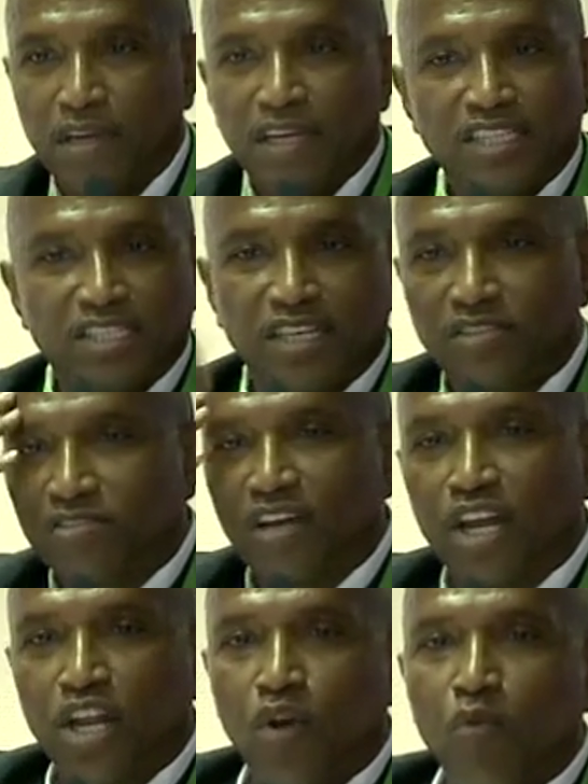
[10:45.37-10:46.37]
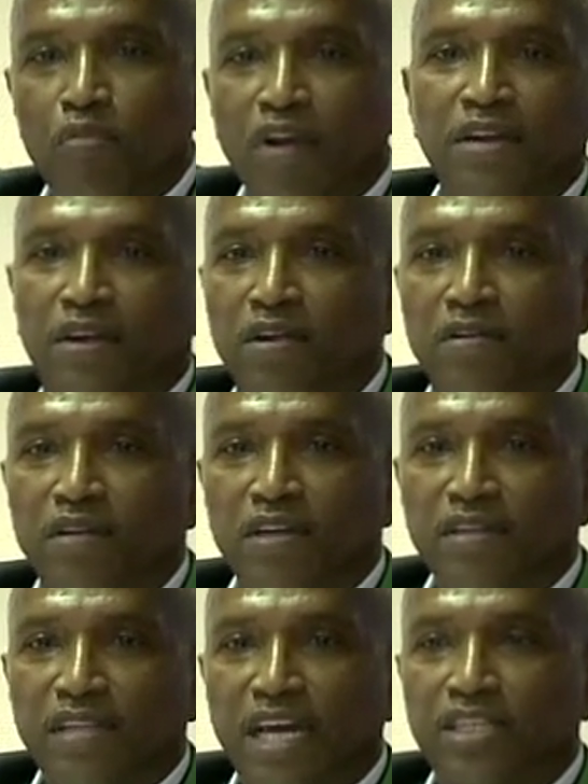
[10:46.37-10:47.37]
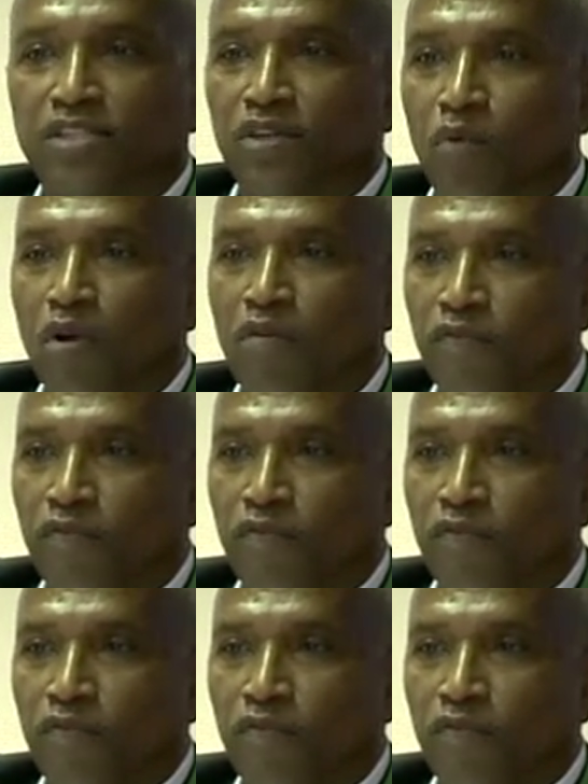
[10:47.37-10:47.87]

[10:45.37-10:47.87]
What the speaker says: it's just a no-brainer that it should work